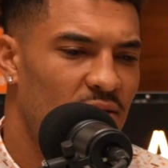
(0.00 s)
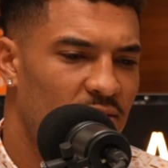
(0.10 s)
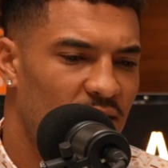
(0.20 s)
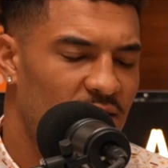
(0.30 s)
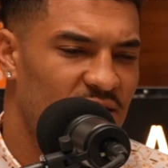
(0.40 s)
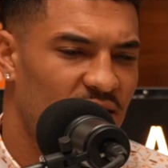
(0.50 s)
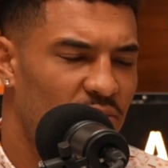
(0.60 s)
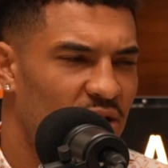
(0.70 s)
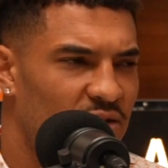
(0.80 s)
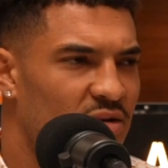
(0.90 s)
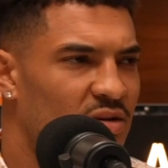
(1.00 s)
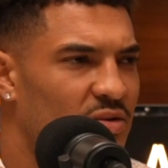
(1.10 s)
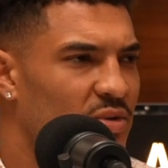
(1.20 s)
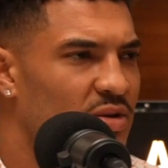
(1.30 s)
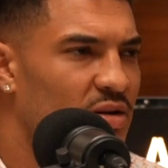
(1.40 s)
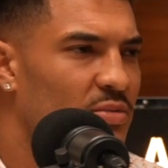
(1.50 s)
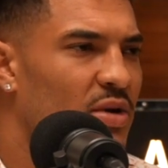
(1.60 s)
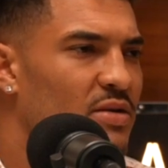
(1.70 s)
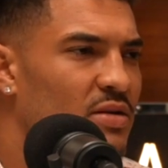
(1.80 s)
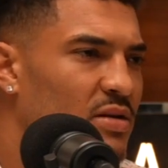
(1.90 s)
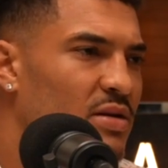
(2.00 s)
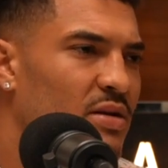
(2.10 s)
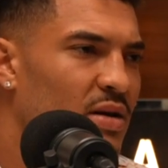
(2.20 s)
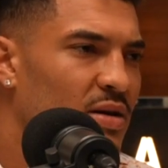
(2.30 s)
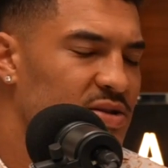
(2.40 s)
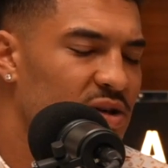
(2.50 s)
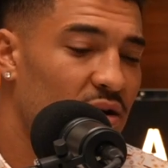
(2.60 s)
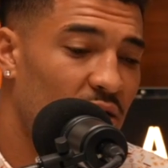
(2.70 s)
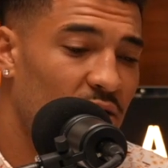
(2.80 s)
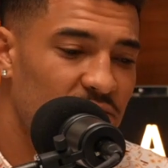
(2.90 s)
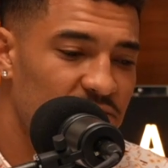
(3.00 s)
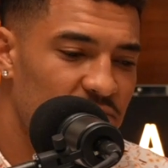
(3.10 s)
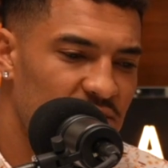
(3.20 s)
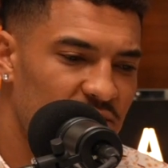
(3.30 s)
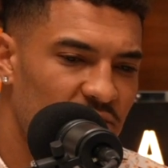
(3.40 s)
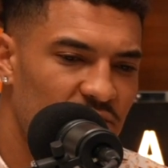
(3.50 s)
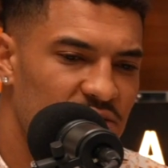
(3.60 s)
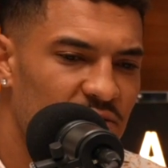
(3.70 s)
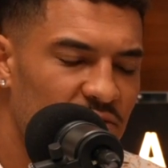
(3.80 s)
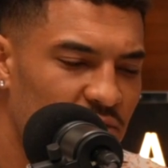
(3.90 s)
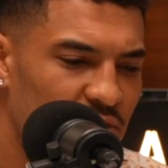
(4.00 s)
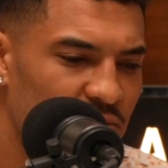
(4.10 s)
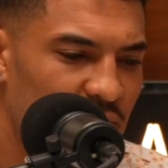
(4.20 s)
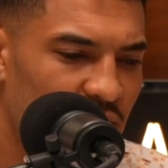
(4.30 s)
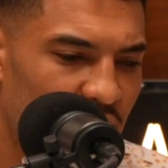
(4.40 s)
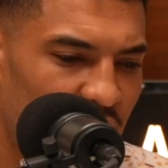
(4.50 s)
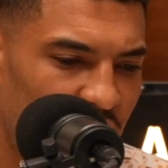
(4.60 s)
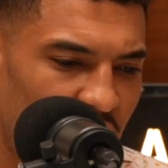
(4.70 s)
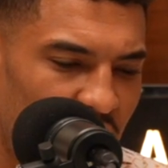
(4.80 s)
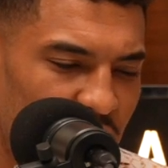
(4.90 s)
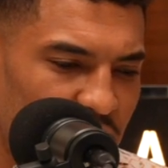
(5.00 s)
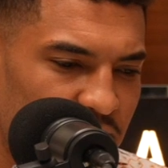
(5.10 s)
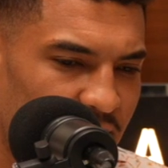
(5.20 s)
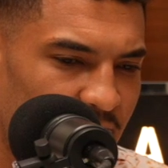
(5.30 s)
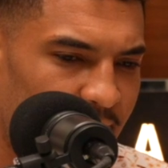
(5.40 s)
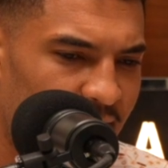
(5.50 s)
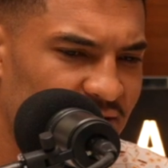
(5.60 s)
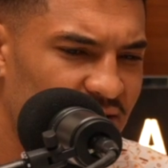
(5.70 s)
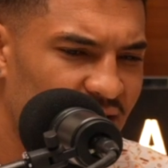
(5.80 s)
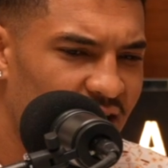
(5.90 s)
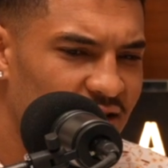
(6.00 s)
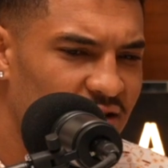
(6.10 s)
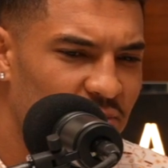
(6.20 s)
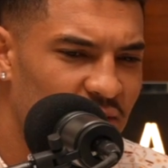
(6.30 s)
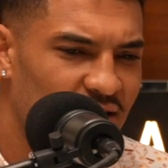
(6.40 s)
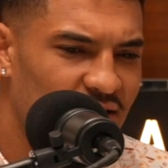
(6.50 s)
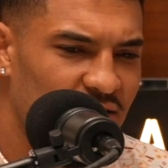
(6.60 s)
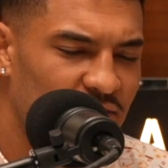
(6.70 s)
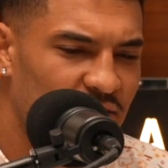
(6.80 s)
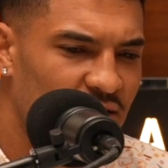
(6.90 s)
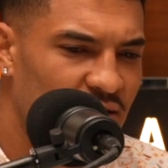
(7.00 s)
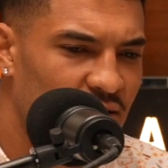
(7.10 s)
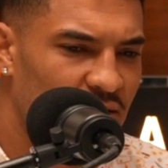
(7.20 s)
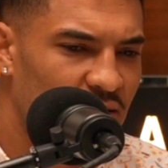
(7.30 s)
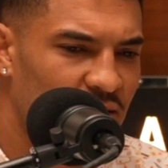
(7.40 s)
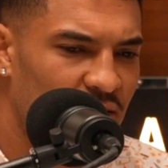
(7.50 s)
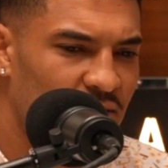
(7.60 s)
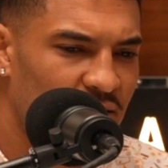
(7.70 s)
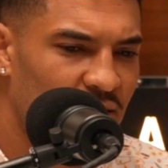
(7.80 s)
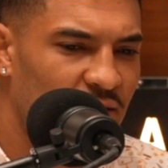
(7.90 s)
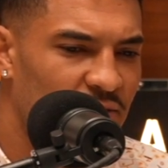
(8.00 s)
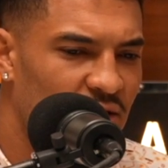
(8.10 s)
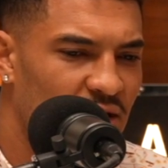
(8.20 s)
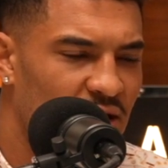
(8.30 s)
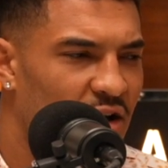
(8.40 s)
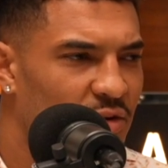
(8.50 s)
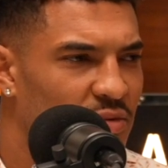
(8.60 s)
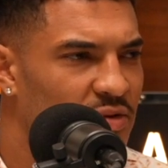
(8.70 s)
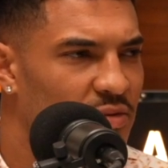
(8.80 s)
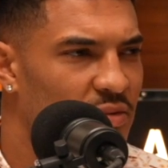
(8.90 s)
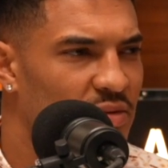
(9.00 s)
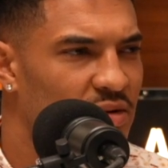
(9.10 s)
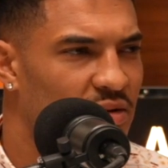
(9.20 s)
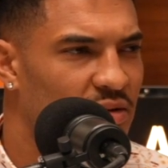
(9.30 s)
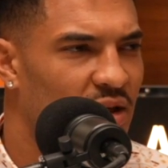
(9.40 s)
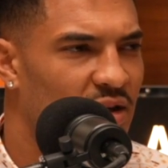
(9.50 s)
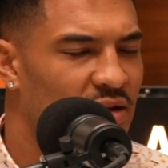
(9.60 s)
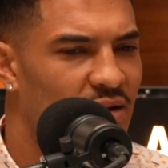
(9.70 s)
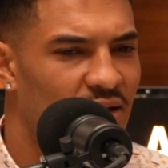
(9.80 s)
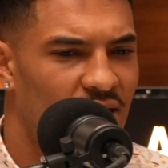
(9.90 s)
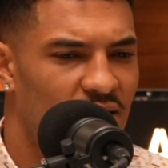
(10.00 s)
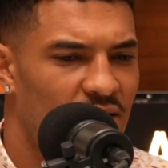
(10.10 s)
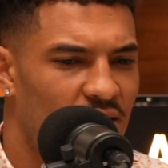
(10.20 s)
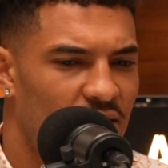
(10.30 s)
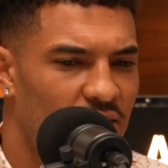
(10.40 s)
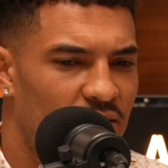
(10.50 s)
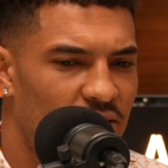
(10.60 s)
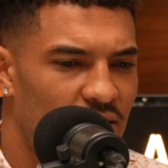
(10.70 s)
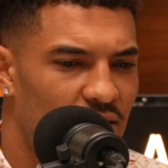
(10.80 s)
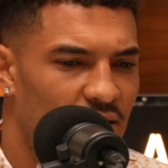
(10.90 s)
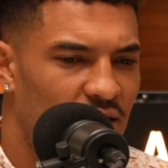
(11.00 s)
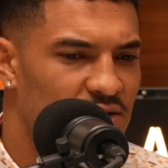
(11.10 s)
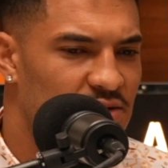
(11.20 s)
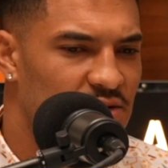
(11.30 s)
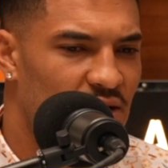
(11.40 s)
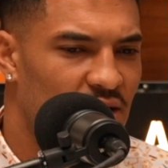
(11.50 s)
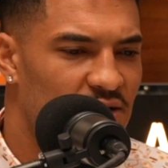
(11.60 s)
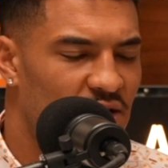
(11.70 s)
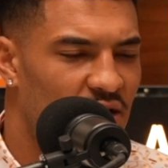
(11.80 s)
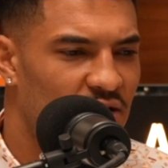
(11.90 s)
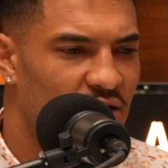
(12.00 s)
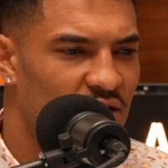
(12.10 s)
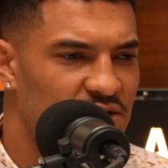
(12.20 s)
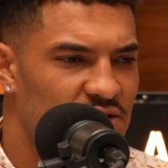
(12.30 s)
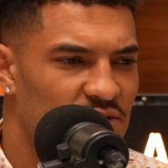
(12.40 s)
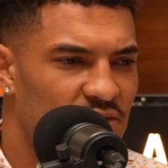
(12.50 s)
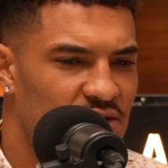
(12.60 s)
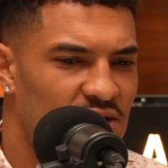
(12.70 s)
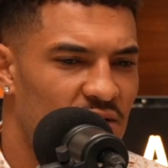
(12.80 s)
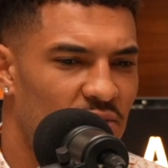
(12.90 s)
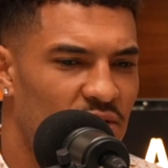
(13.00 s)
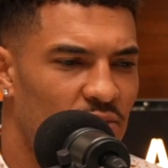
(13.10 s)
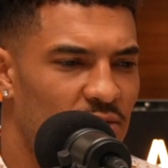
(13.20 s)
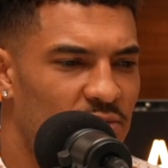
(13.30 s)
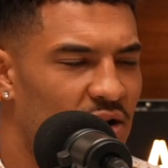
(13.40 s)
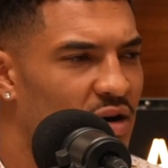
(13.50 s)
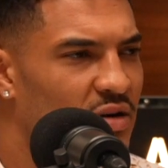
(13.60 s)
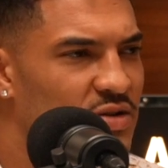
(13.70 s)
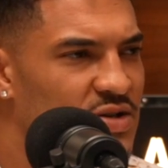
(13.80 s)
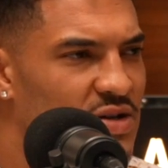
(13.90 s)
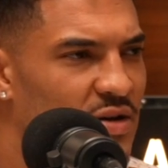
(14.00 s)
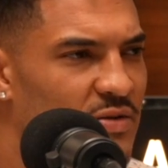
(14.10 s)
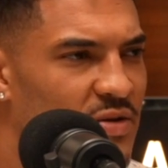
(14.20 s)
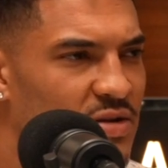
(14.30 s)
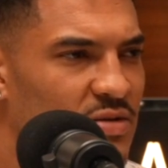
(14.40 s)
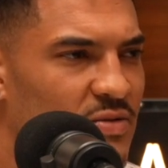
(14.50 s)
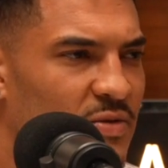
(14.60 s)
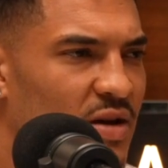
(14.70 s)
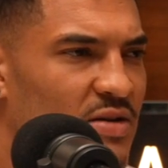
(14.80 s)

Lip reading: it's like a brotherhood within a brotherhood inside our specific receiving room. It's highly competitive and like very accountable to what we do. Like he's hard on us to an extent where you want to be hard on yourself, and you find